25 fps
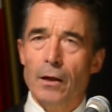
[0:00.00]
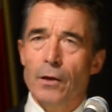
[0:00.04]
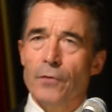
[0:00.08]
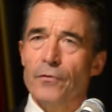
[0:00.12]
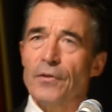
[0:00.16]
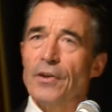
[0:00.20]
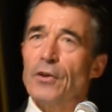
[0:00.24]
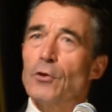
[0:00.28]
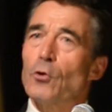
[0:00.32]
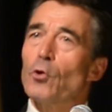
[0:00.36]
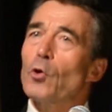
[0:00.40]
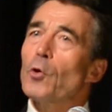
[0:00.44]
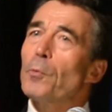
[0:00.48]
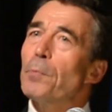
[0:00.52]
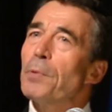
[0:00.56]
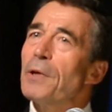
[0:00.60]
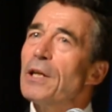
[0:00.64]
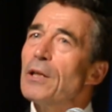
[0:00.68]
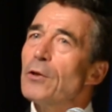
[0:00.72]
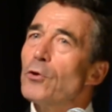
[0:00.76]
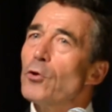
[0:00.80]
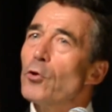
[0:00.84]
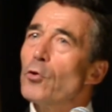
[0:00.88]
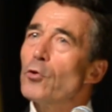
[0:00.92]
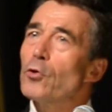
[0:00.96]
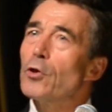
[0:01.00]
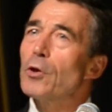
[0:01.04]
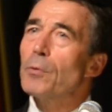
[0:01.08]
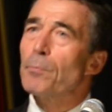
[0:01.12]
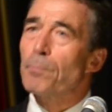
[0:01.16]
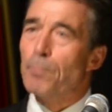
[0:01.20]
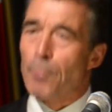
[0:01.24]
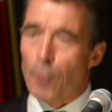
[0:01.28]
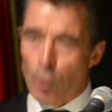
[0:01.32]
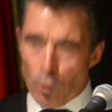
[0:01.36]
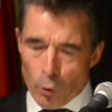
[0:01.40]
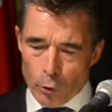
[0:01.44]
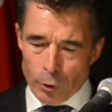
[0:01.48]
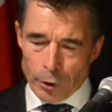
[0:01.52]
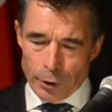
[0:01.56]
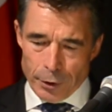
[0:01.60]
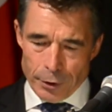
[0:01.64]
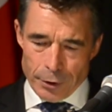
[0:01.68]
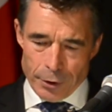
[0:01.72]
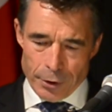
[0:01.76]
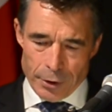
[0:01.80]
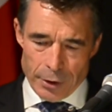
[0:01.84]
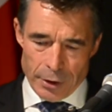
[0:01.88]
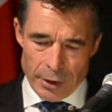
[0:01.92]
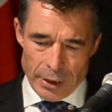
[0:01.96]
The European Union
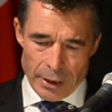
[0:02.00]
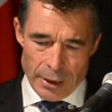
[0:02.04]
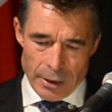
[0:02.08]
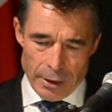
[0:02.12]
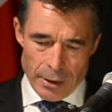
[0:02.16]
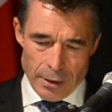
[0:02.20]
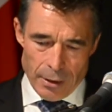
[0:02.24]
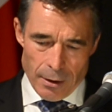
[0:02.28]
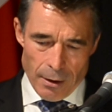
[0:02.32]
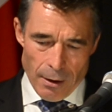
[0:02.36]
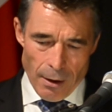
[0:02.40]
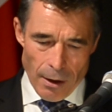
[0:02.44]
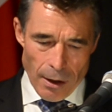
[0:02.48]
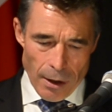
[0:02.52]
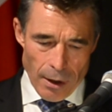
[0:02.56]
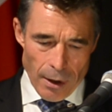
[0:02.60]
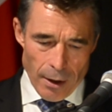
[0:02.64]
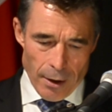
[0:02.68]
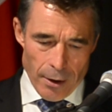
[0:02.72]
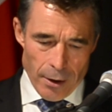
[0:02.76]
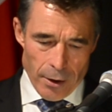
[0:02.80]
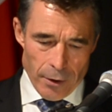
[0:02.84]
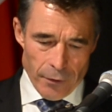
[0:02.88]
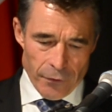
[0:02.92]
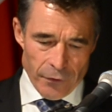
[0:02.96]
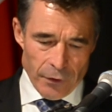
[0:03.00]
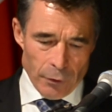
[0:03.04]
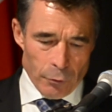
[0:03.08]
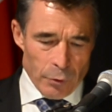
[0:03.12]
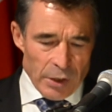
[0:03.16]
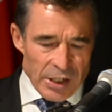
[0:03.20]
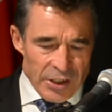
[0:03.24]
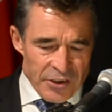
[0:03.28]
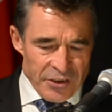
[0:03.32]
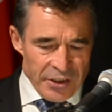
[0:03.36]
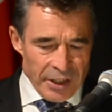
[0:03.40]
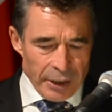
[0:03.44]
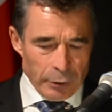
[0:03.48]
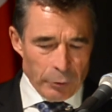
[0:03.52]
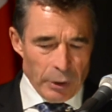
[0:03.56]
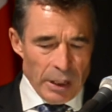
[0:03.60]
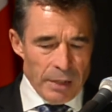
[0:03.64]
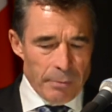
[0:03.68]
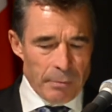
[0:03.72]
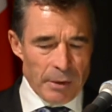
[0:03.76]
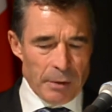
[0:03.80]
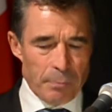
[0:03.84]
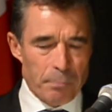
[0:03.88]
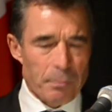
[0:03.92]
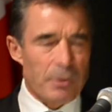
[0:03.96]
brokered the recent
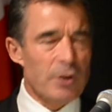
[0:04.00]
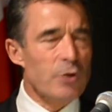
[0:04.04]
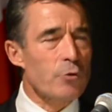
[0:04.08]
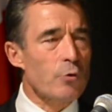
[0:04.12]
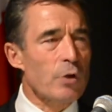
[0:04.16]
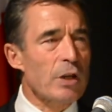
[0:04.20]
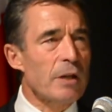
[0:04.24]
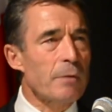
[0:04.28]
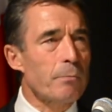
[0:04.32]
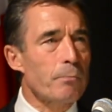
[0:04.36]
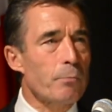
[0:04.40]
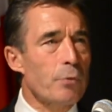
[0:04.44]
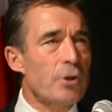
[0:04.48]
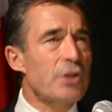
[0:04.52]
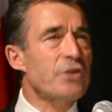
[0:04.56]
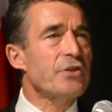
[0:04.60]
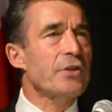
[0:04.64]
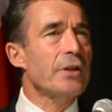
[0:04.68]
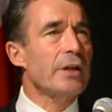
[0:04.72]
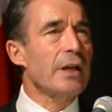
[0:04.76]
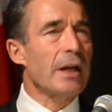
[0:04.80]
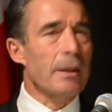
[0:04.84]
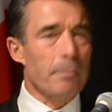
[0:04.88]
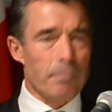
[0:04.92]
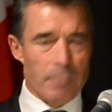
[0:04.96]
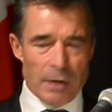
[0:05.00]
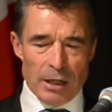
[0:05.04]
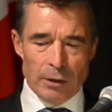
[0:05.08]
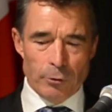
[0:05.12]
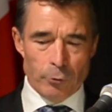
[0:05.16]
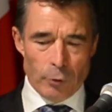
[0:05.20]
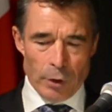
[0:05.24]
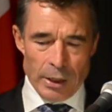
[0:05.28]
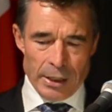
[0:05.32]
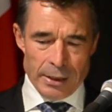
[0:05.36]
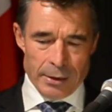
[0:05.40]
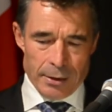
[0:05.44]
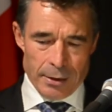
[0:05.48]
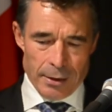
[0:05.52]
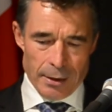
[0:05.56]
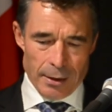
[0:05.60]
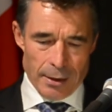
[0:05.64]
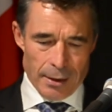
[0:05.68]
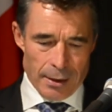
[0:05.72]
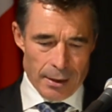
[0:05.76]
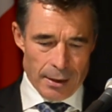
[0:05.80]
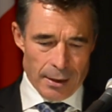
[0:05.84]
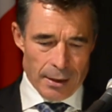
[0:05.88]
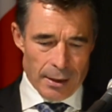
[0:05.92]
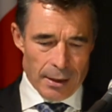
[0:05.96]
agreement between Pristina and Belgrade,
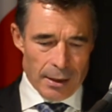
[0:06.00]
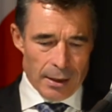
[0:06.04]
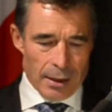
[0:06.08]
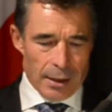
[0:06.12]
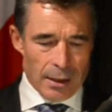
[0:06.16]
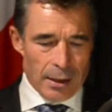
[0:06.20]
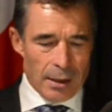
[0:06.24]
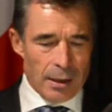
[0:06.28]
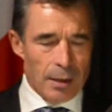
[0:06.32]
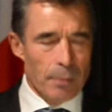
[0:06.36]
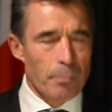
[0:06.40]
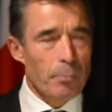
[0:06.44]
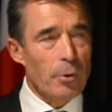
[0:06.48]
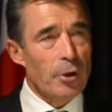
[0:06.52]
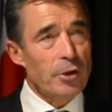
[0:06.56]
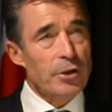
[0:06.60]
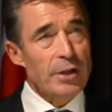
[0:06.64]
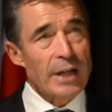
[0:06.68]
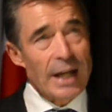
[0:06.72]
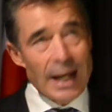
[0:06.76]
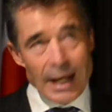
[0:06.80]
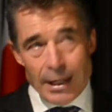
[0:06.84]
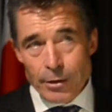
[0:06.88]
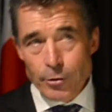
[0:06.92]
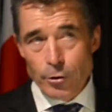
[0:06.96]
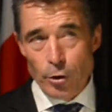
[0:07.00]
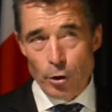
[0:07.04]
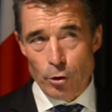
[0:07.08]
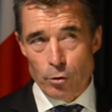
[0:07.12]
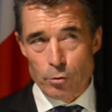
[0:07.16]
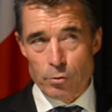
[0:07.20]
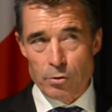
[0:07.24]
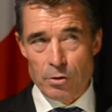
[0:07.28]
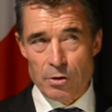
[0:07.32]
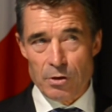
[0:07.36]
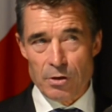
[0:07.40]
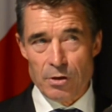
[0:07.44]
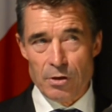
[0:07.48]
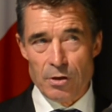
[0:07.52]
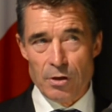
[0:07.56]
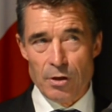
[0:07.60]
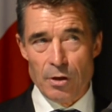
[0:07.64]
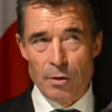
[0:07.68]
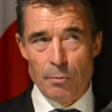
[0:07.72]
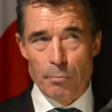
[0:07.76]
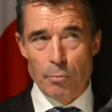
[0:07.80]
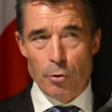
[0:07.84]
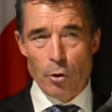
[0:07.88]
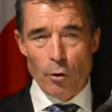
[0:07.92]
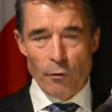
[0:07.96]
but NATO
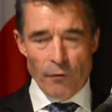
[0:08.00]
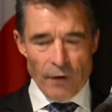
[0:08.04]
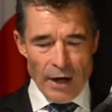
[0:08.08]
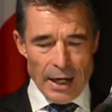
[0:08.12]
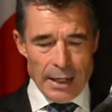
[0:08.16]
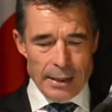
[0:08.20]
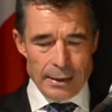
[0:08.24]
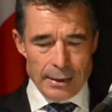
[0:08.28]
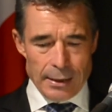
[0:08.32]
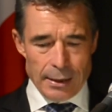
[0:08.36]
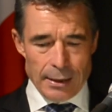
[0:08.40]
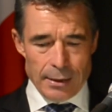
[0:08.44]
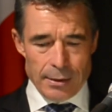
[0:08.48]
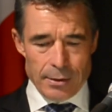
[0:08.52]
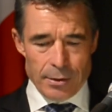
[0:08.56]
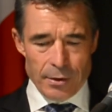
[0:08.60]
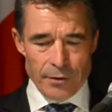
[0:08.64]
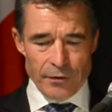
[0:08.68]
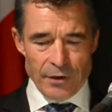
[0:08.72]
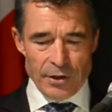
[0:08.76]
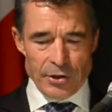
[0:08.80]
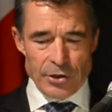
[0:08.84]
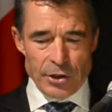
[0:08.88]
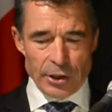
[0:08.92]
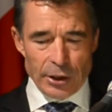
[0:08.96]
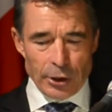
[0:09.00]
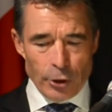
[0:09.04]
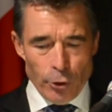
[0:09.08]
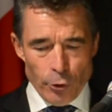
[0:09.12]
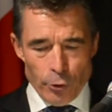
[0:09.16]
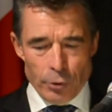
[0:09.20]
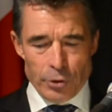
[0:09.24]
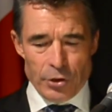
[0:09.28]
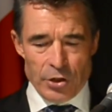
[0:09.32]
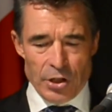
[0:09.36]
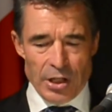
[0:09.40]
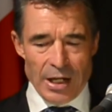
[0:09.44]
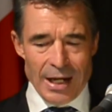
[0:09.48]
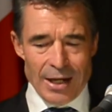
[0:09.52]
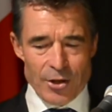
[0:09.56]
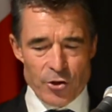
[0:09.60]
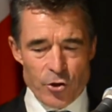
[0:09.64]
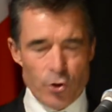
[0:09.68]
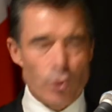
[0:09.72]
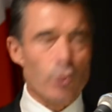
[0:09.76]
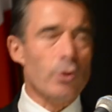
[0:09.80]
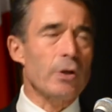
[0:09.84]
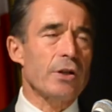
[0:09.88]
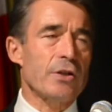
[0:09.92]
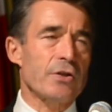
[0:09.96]
provided the security
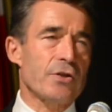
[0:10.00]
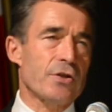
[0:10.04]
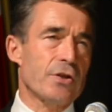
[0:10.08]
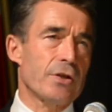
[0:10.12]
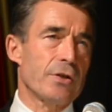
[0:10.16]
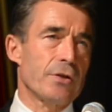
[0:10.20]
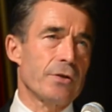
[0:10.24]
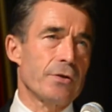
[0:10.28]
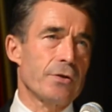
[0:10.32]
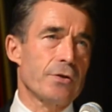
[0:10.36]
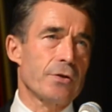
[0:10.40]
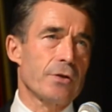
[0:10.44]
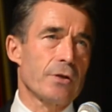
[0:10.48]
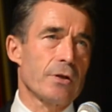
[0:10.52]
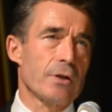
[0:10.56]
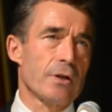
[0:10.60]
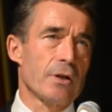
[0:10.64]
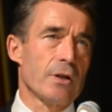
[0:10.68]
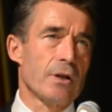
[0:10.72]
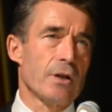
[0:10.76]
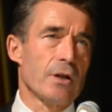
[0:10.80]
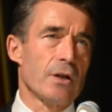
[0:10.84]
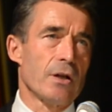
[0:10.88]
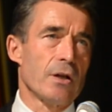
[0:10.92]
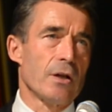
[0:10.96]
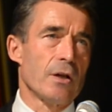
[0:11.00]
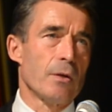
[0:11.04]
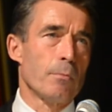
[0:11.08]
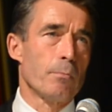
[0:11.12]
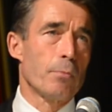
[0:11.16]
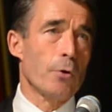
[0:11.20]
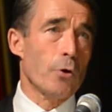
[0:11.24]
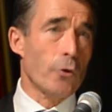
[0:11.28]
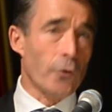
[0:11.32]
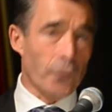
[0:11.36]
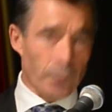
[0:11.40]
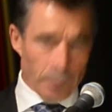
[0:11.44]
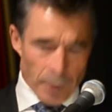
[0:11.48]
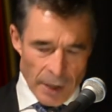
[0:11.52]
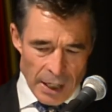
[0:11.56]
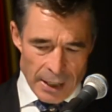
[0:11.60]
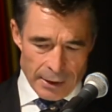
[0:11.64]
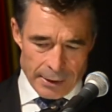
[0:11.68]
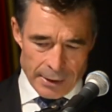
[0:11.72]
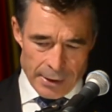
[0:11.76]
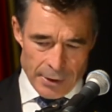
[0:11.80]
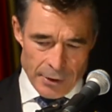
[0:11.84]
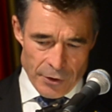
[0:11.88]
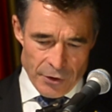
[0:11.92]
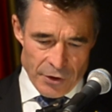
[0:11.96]
assurances both
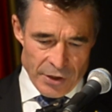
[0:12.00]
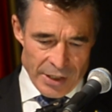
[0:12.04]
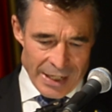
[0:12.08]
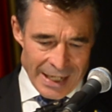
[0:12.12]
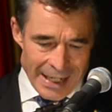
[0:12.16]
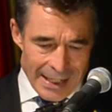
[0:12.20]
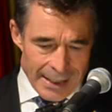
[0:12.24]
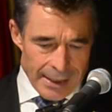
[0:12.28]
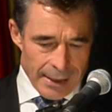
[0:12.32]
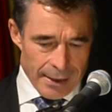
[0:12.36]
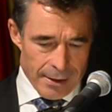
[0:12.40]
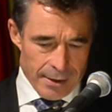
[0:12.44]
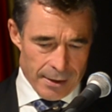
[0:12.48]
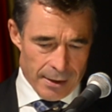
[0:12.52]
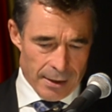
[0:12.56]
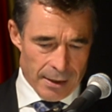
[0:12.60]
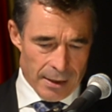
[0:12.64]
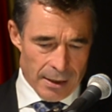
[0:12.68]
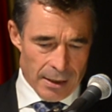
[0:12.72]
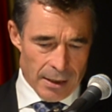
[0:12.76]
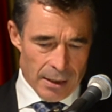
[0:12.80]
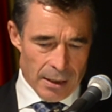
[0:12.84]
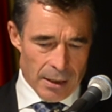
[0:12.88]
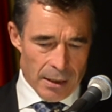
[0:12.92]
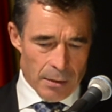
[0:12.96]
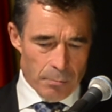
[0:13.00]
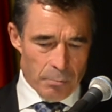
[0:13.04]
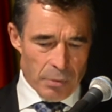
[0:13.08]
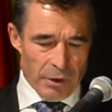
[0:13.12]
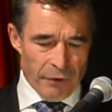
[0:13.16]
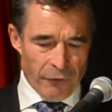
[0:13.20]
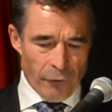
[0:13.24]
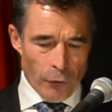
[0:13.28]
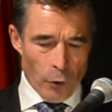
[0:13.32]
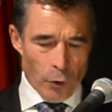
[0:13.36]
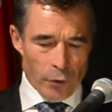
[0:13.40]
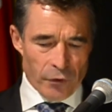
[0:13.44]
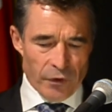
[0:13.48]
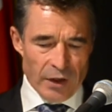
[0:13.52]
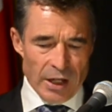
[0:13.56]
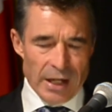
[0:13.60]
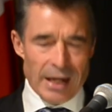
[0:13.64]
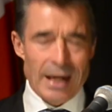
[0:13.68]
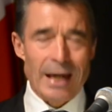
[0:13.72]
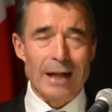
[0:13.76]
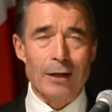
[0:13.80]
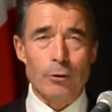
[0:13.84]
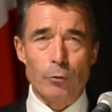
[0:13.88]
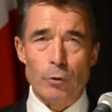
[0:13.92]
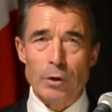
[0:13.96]
parties needed before they
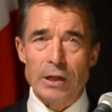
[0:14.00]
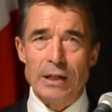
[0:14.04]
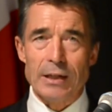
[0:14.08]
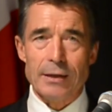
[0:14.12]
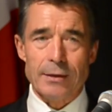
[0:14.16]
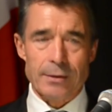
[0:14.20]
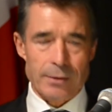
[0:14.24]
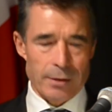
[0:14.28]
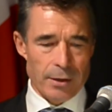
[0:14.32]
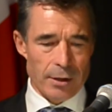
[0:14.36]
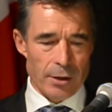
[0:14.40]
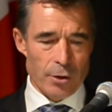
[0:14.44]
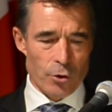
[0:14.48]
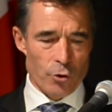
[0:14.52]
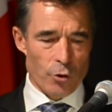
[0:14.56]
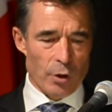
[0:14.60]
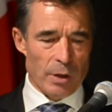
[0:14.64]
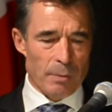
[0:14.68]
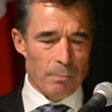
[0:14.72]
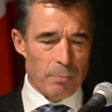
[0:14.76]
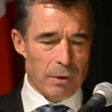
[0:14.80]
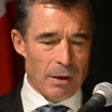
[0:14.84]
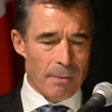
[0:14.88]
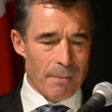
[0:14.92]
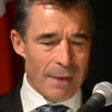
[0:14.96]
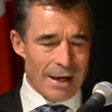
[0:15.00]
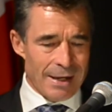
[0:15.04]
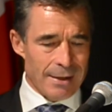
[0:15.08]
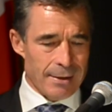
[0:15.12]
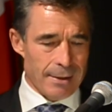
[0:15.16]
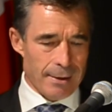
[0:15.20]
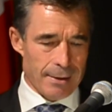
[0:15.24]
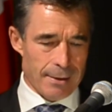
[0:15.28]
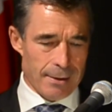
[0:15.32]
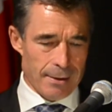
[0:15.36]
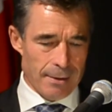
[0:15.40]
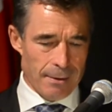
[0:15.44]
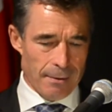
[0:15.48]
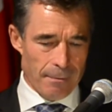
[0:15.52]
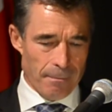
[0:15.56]
agreed to implement it.